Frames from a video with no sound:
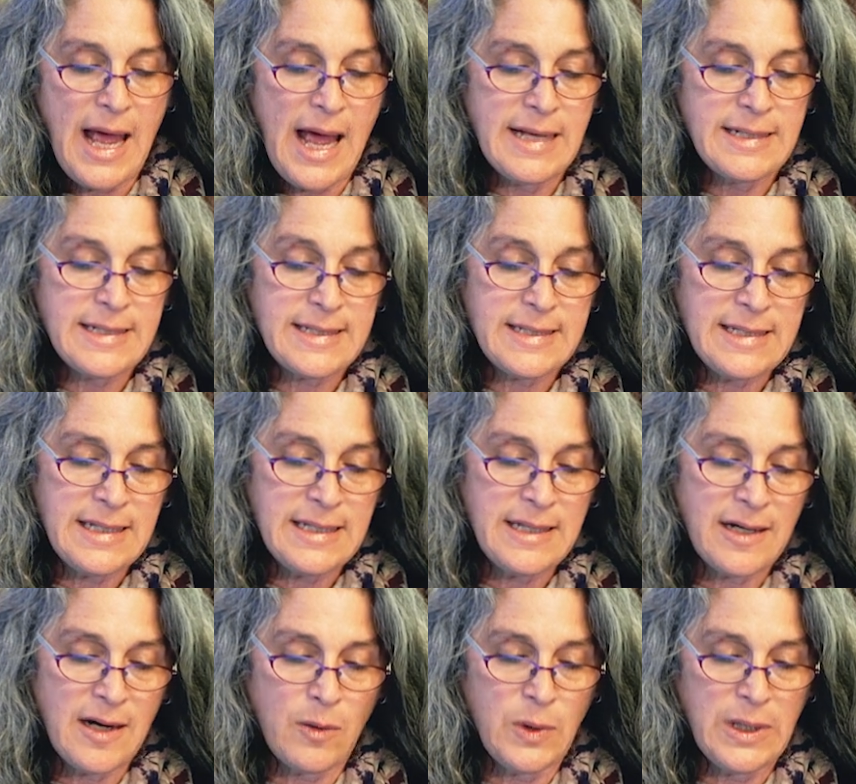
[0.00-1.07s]
and to see
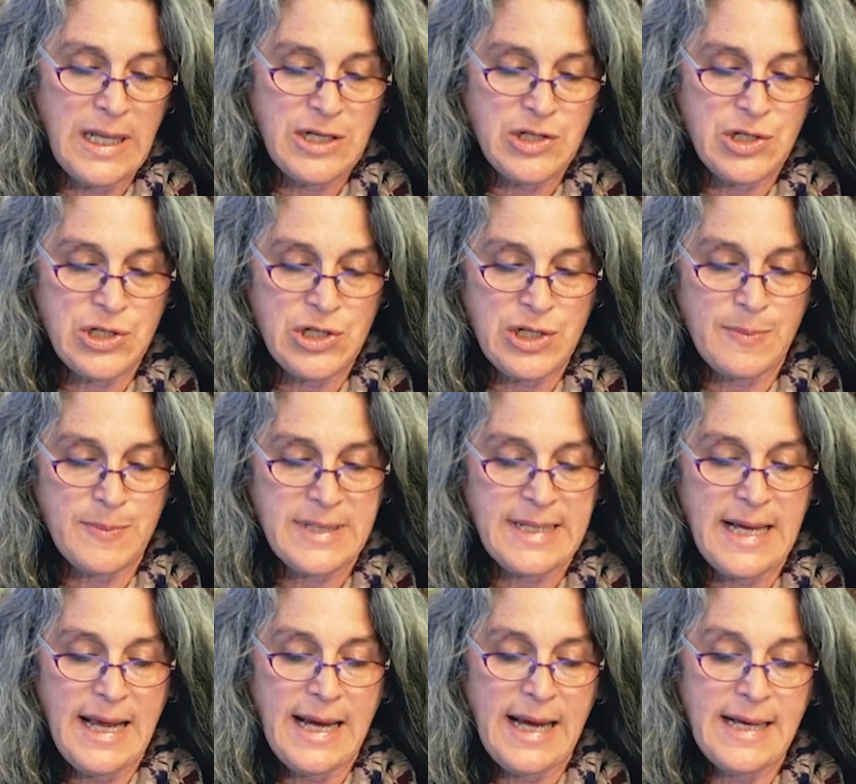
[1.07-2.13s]
that our relationships
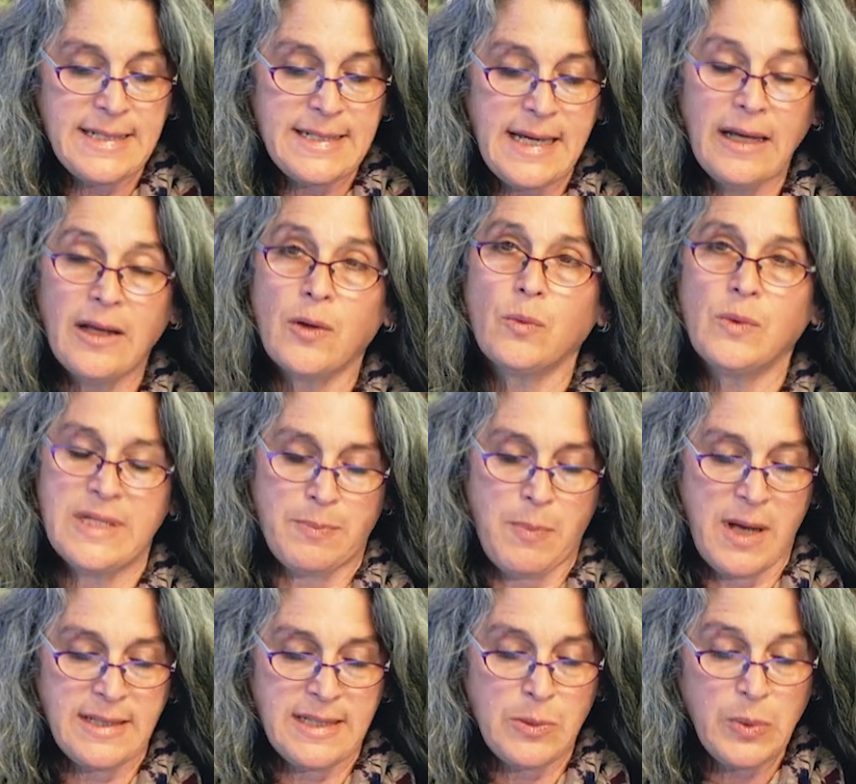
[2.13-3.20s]
entail
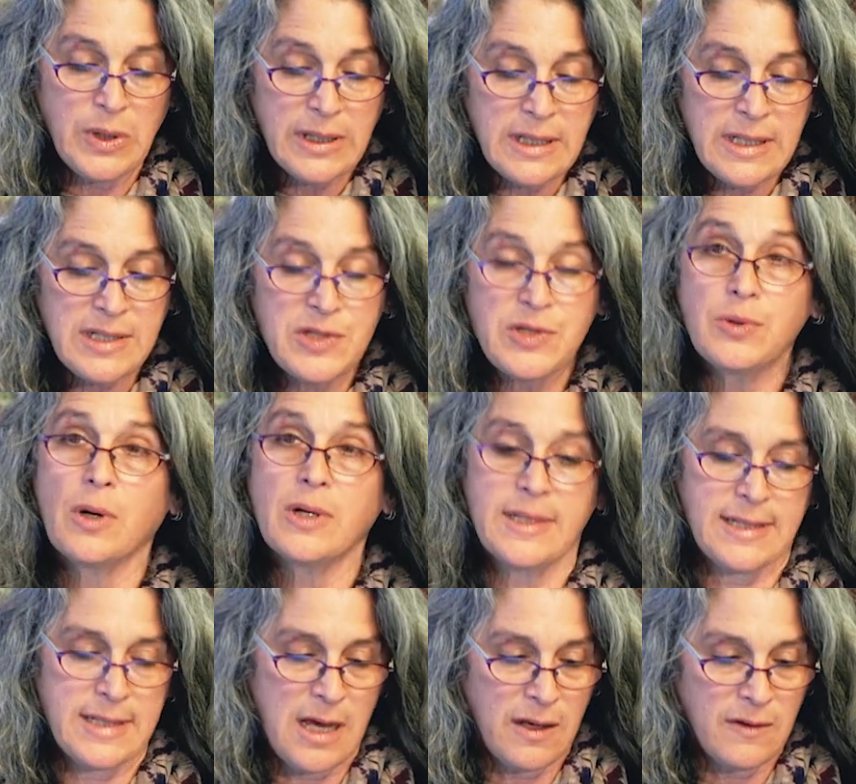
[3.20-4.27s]
responsibilities to
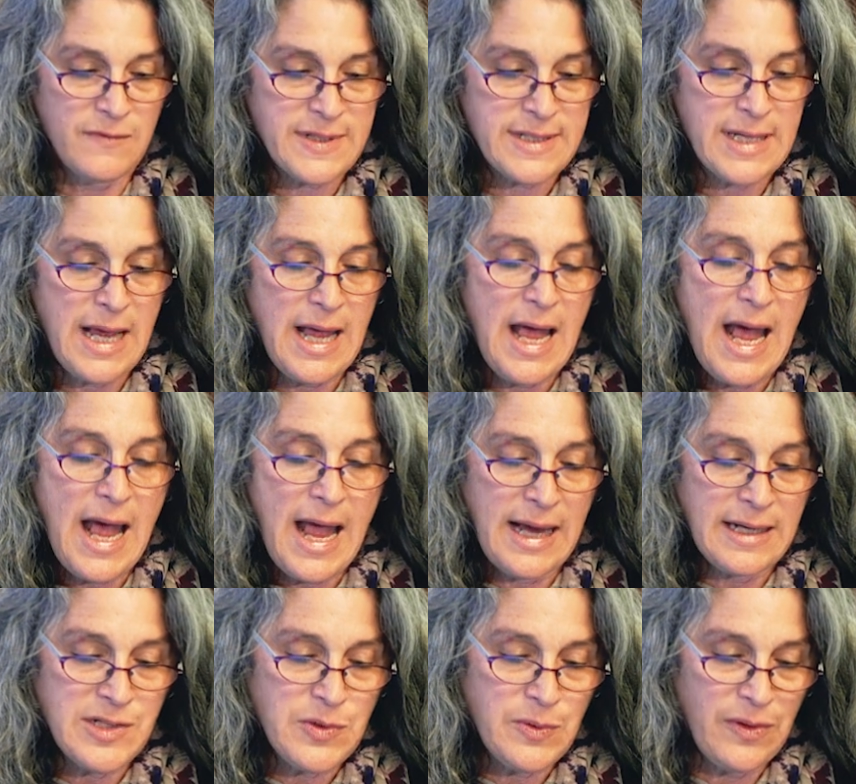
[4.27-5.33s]
ourselves
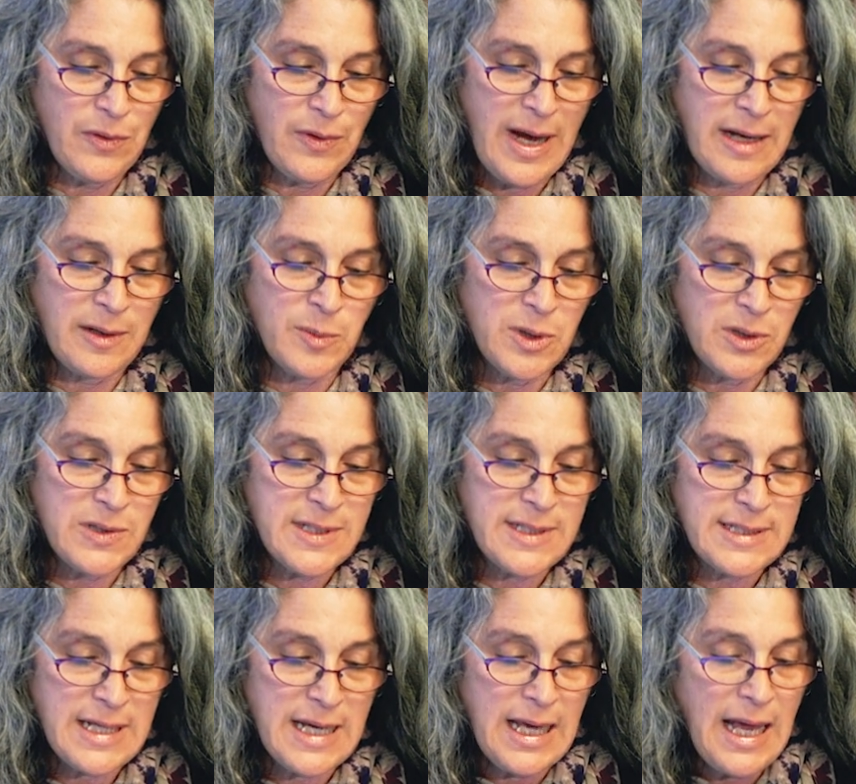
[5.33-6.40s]
and to other
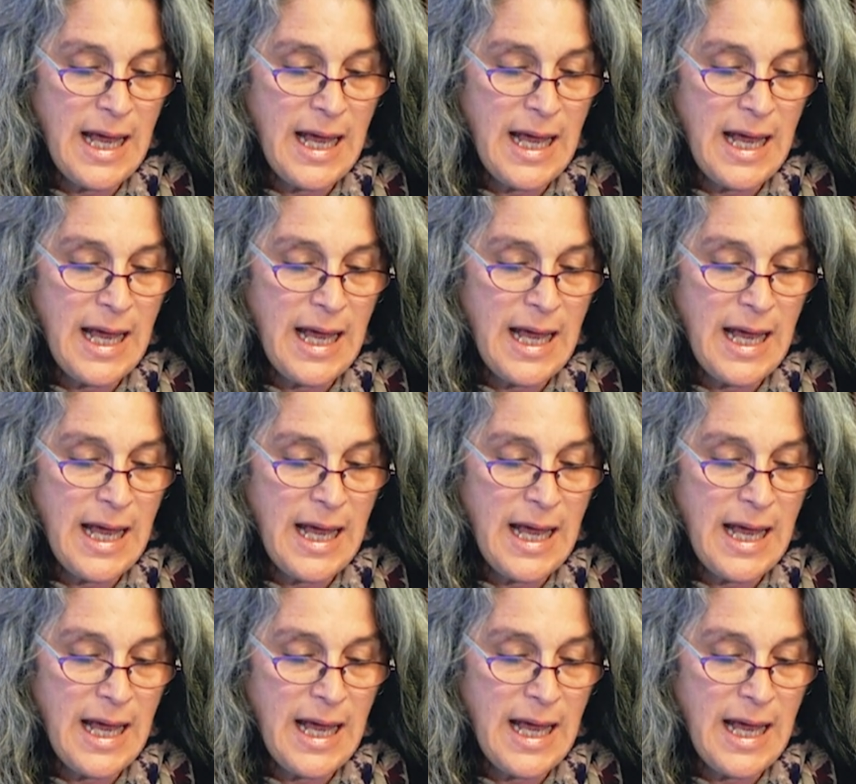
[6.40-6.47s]
animals,